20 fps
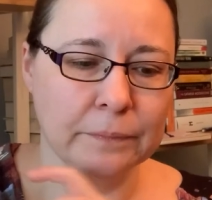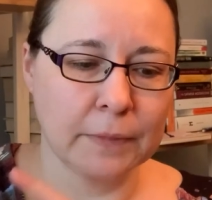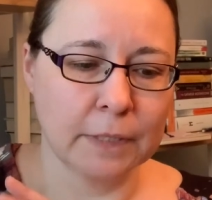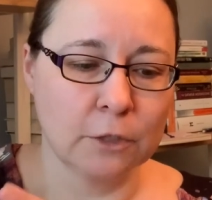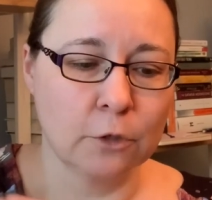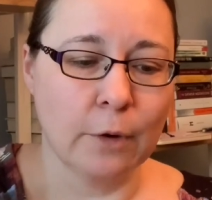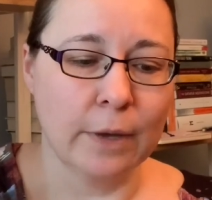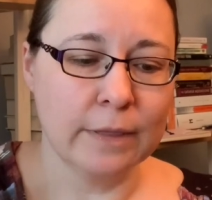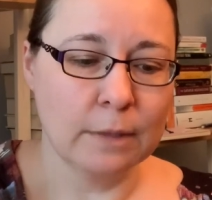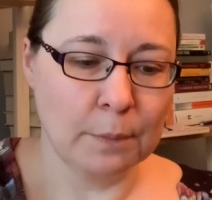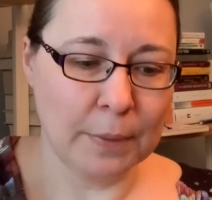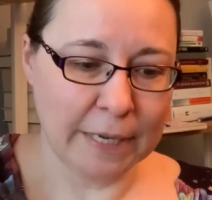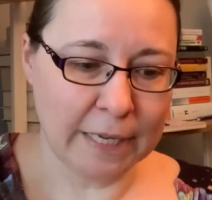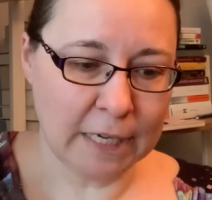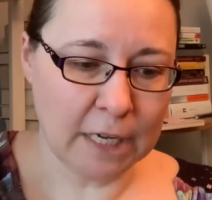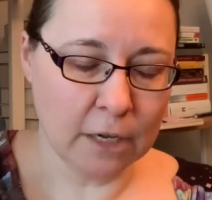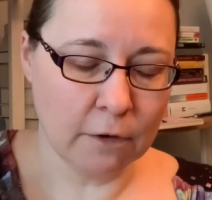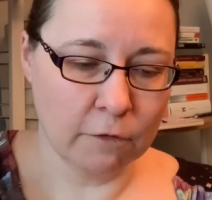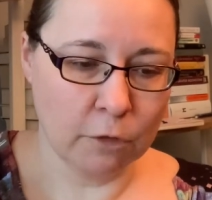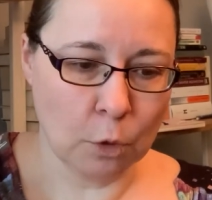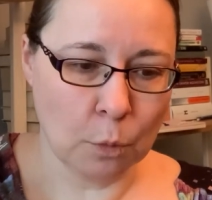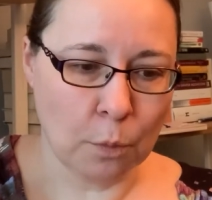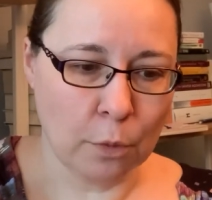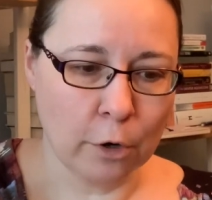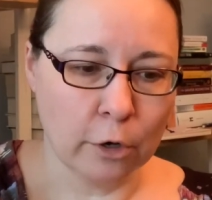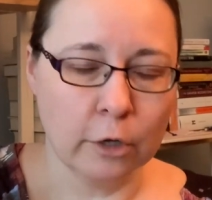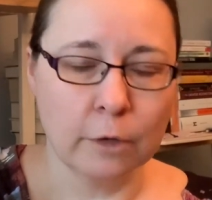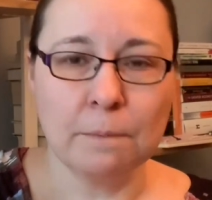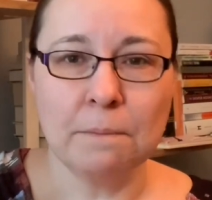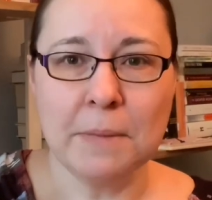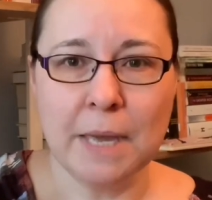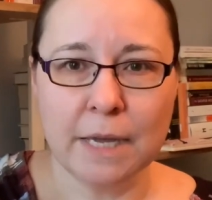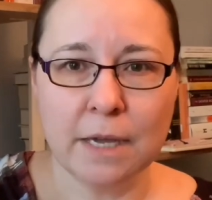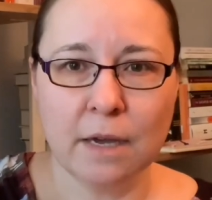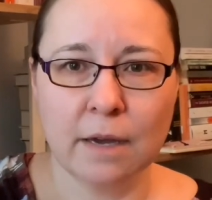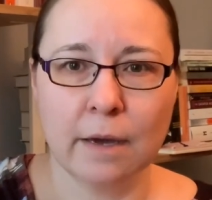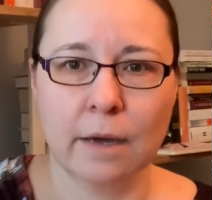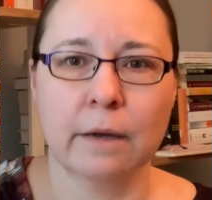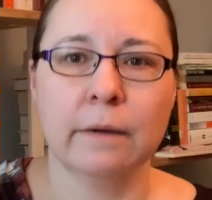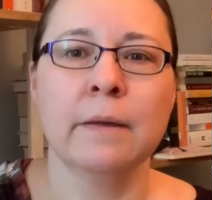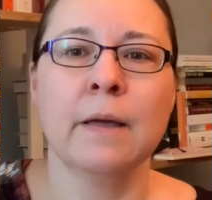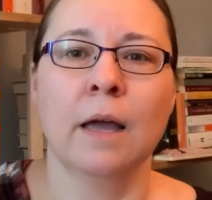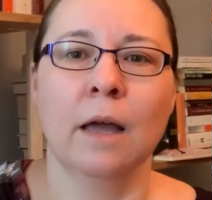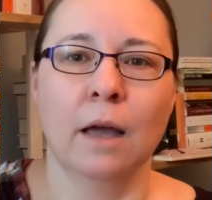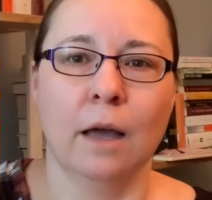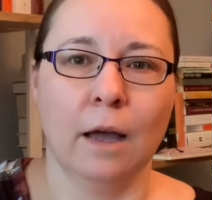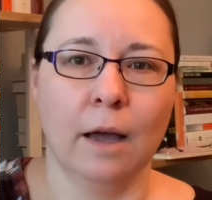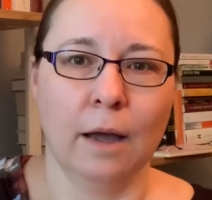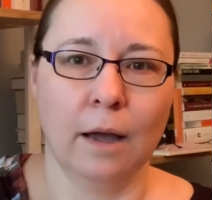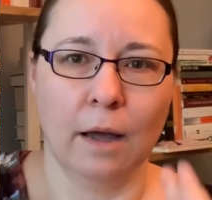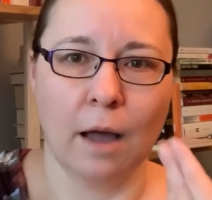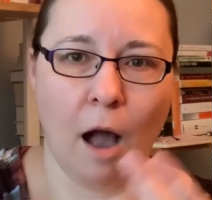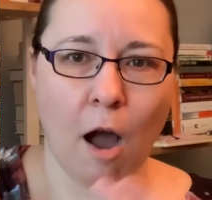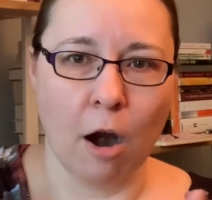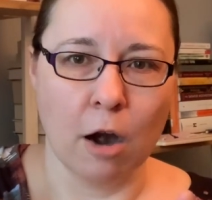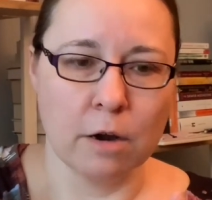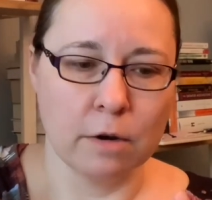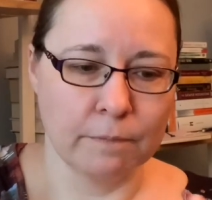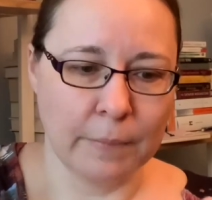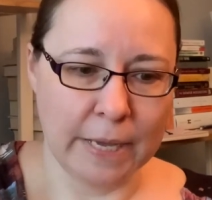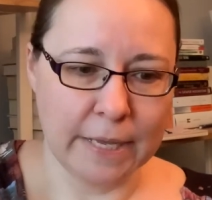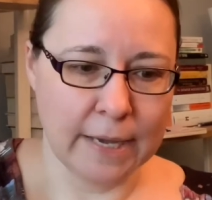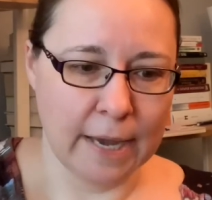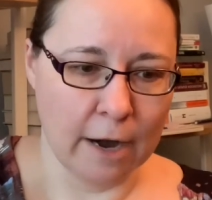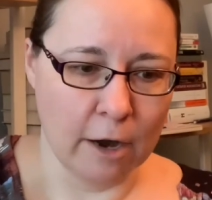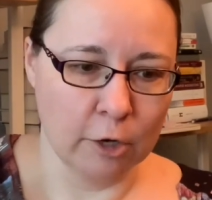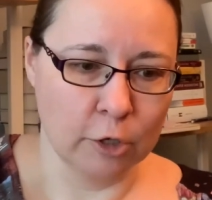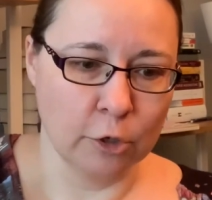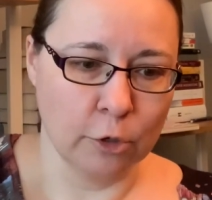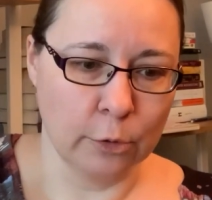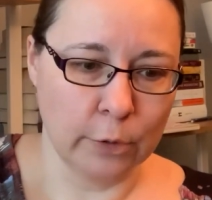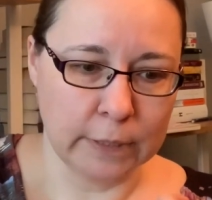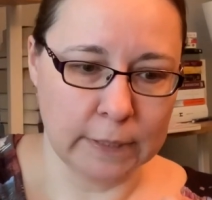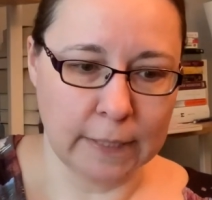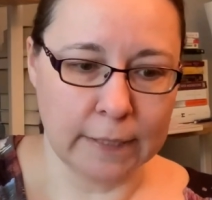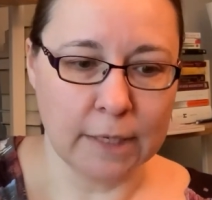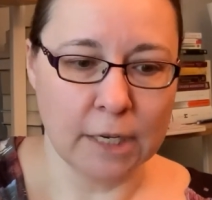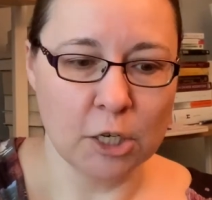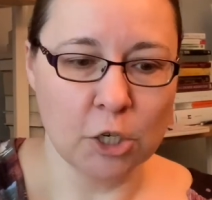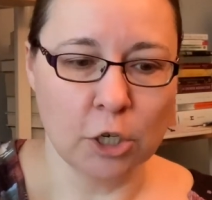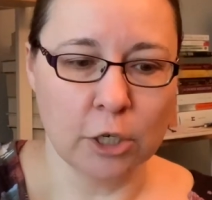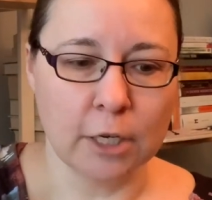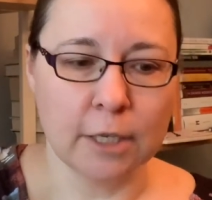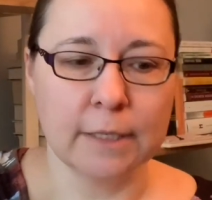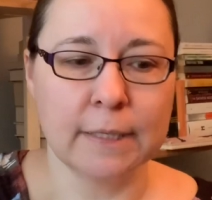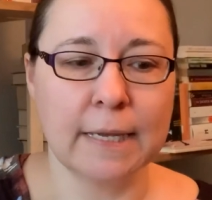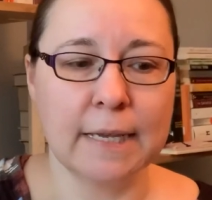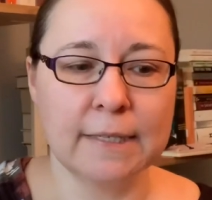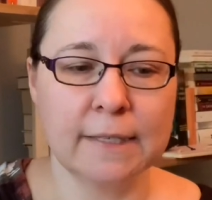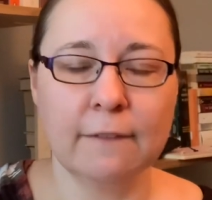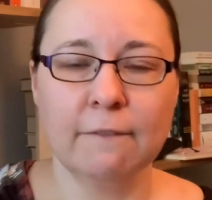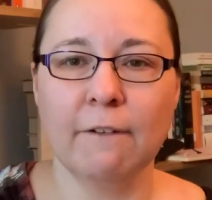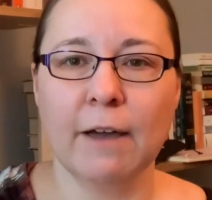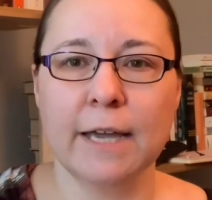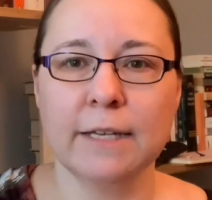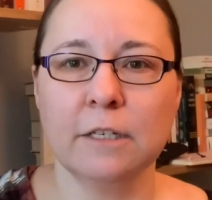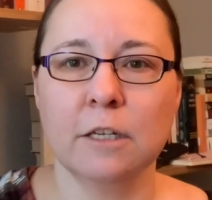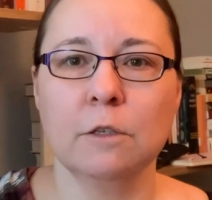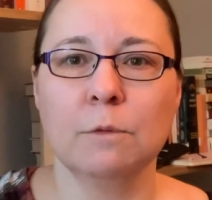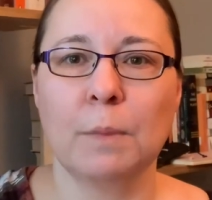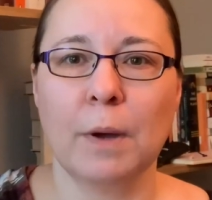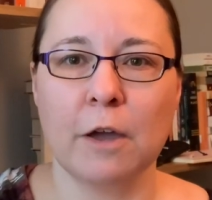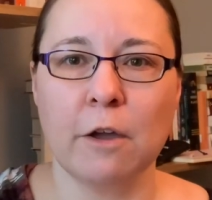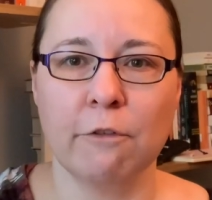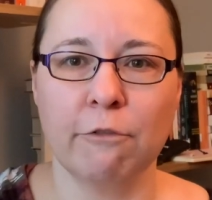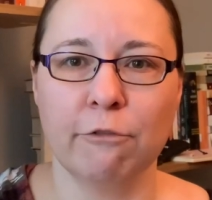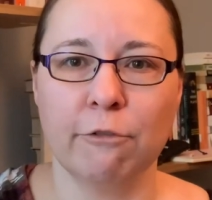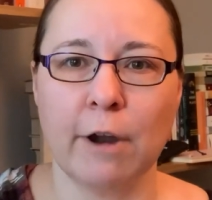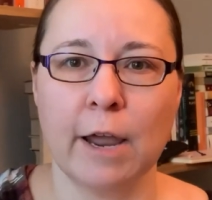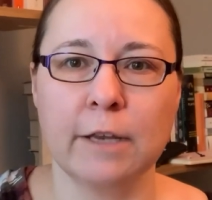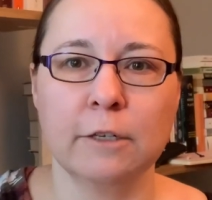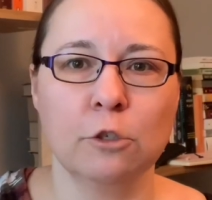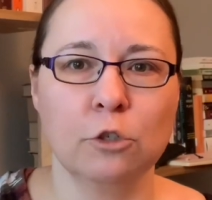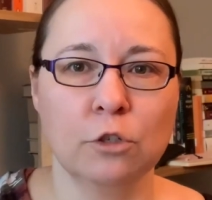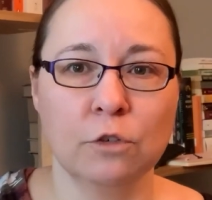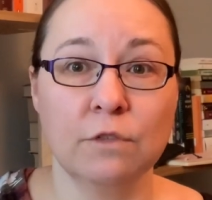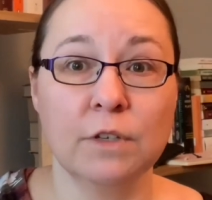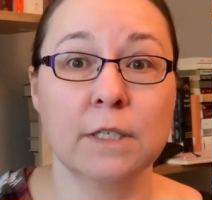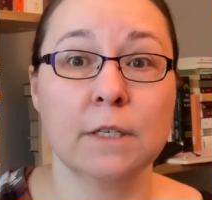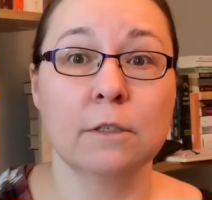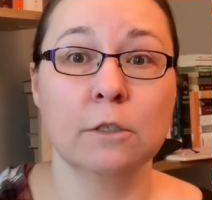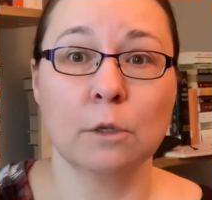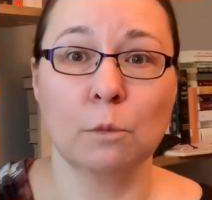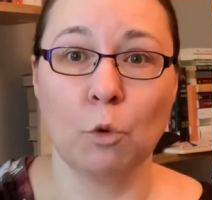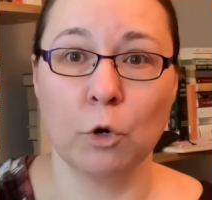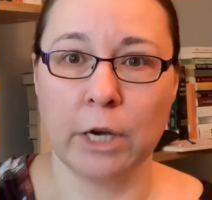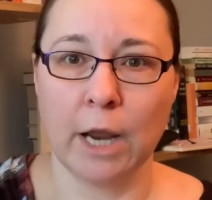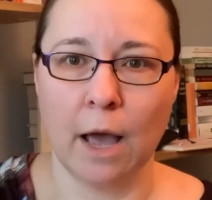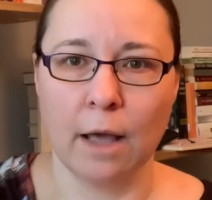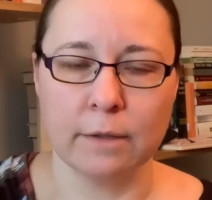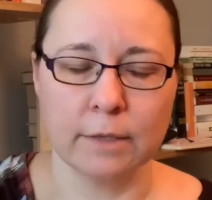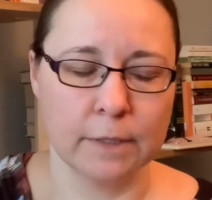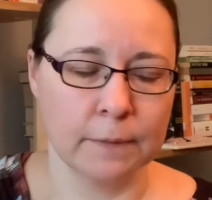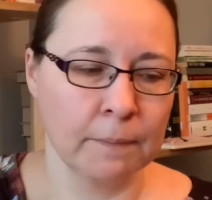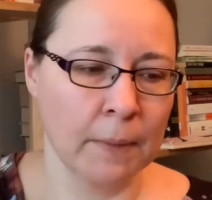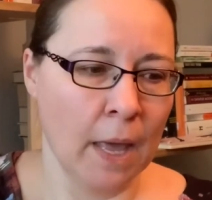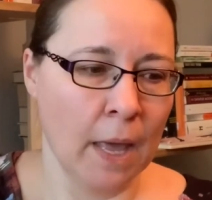So at the beginning of the book, Minke, our main character who is indigenous, is invited by a friend to visit someone else.